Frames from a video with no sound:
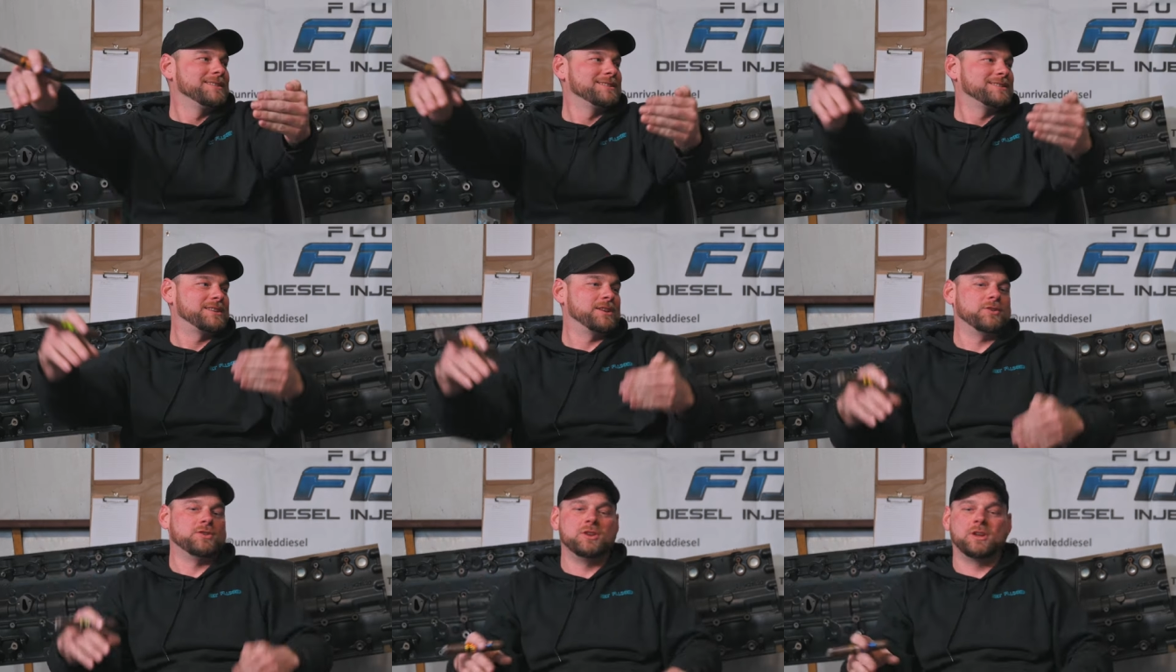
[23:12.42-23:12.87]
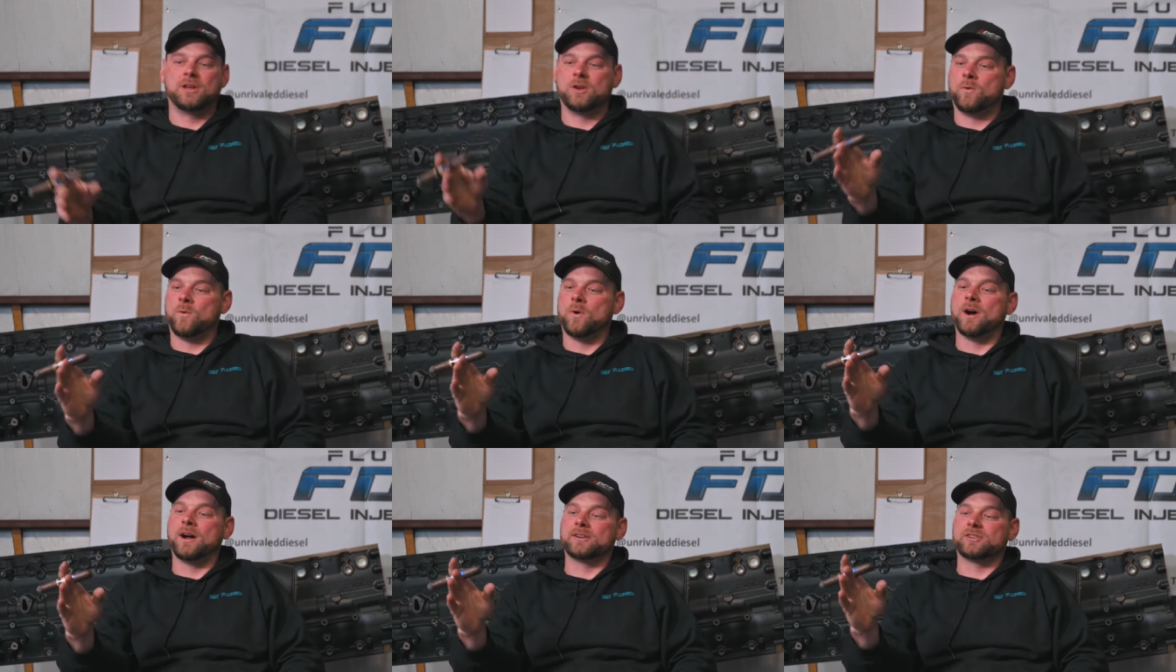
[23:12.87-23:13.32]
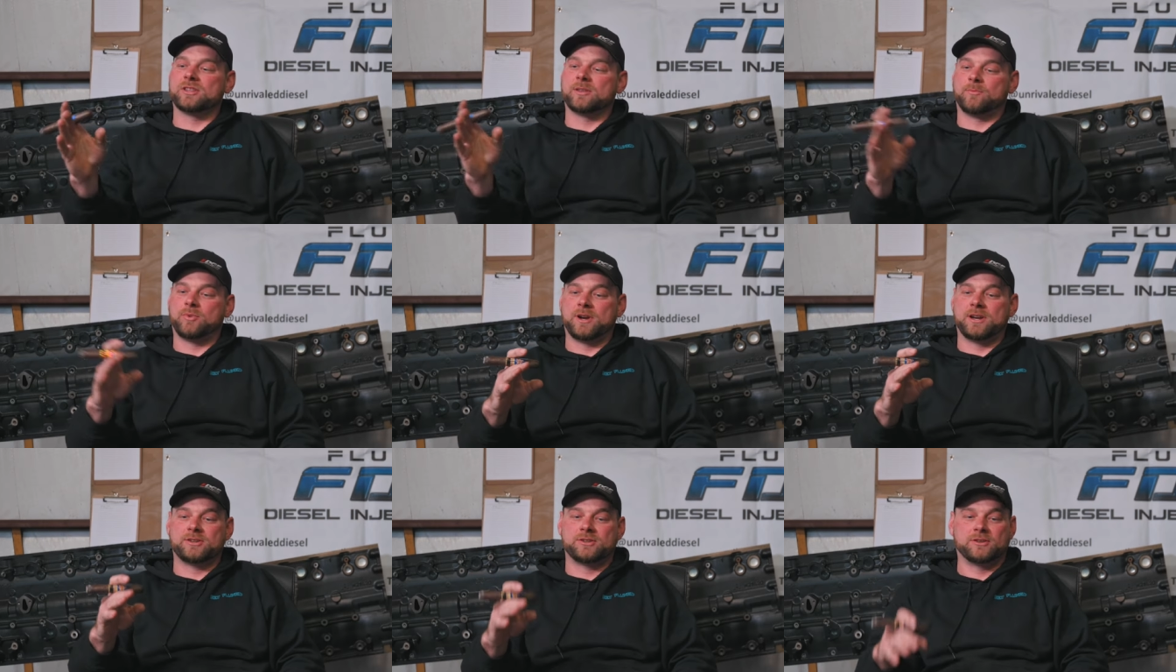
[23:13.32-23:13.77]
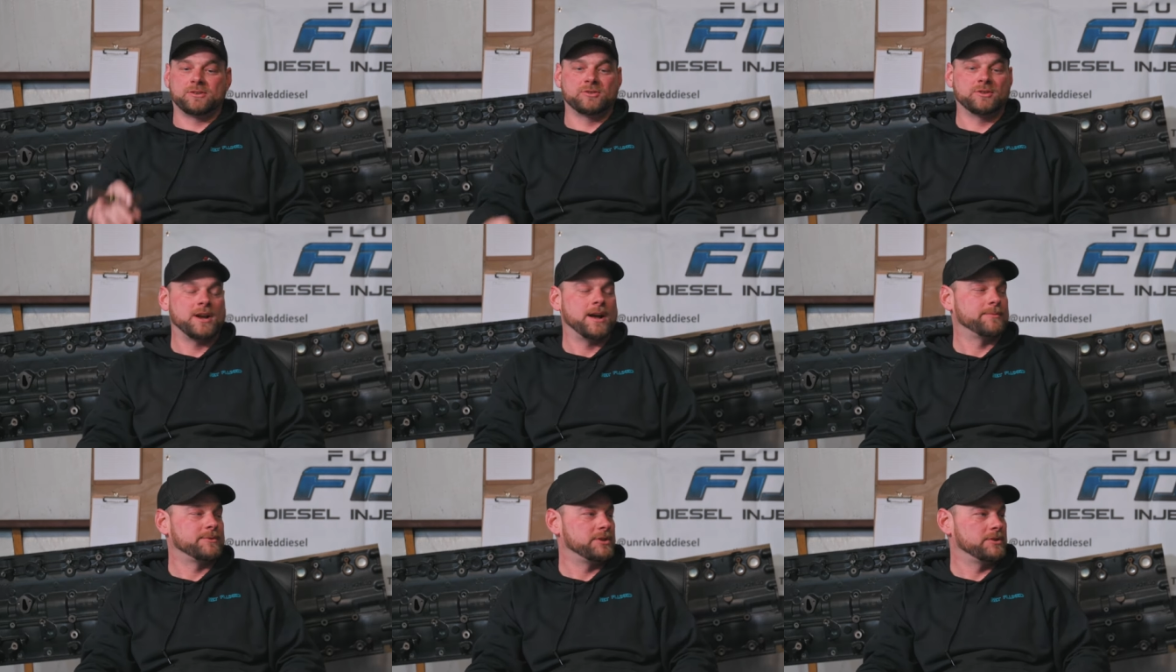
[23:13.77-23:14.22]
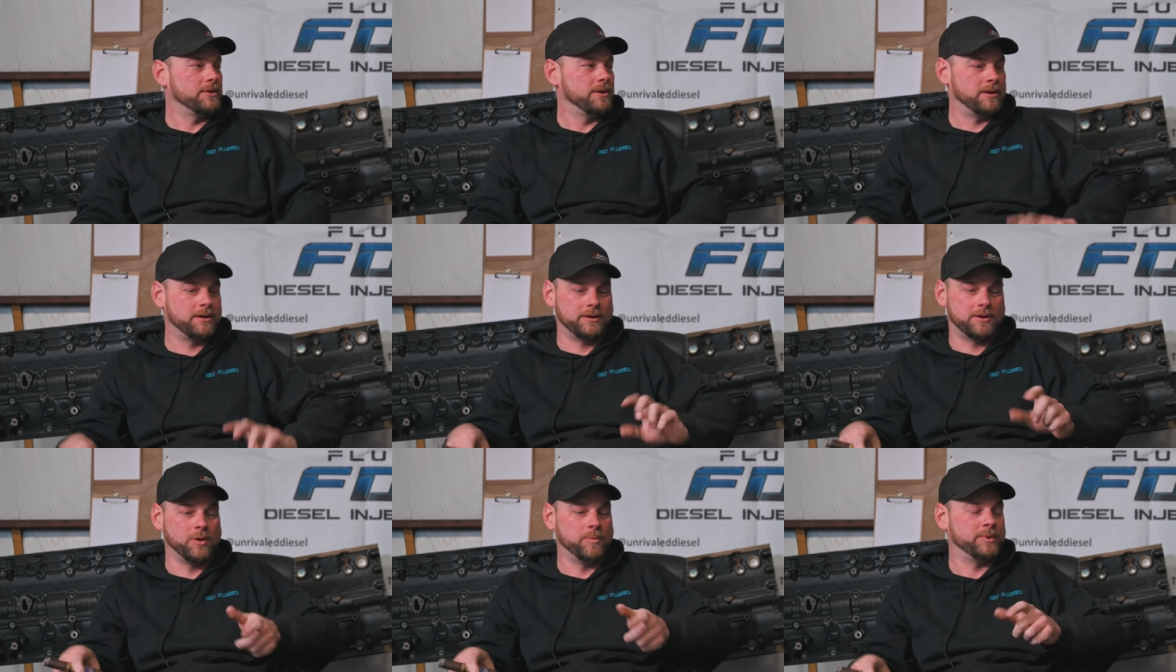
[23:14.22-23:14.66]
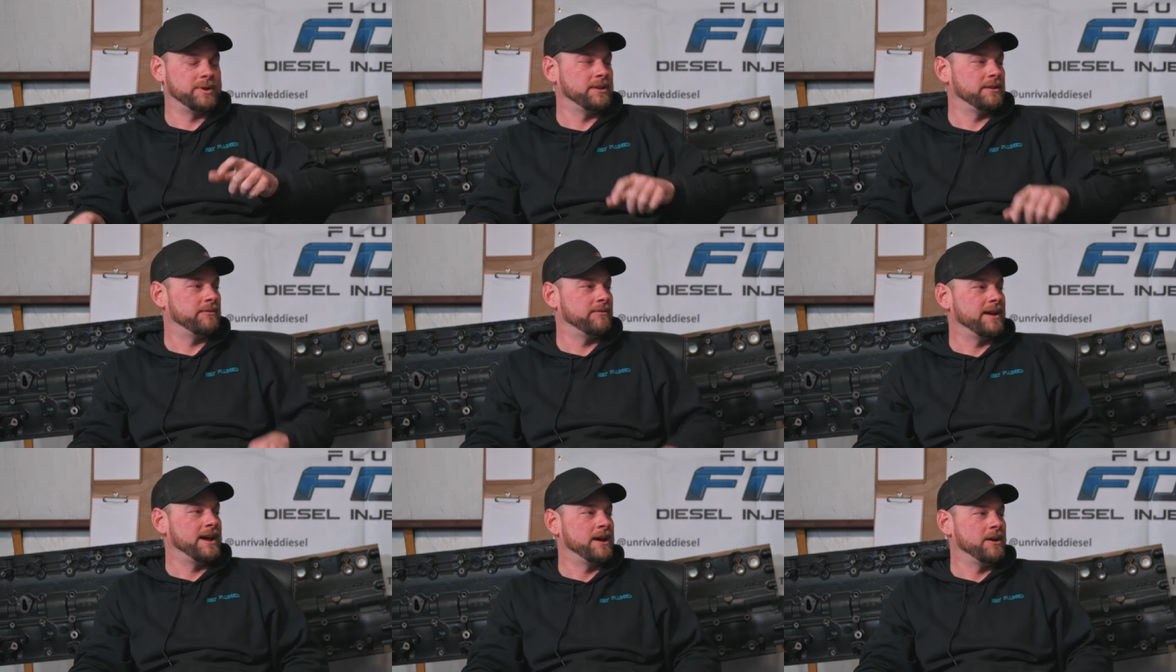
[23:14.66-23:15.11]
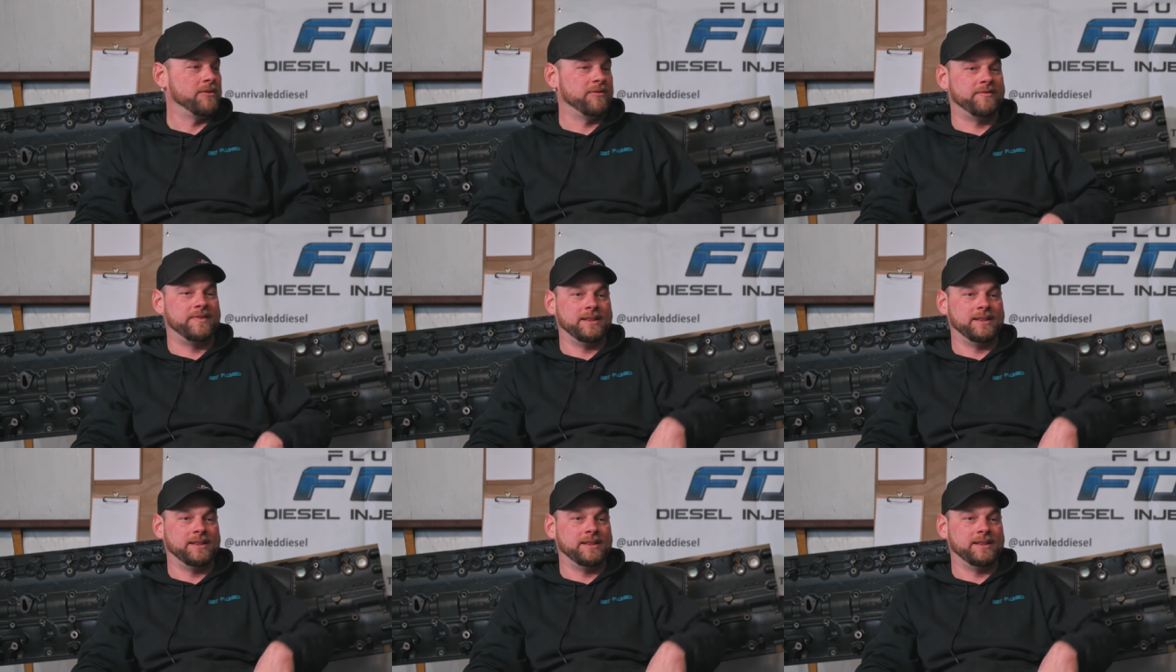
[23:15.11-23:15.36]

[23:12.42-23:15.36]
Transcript: So you can watch the pressure drop 200 opening the valve,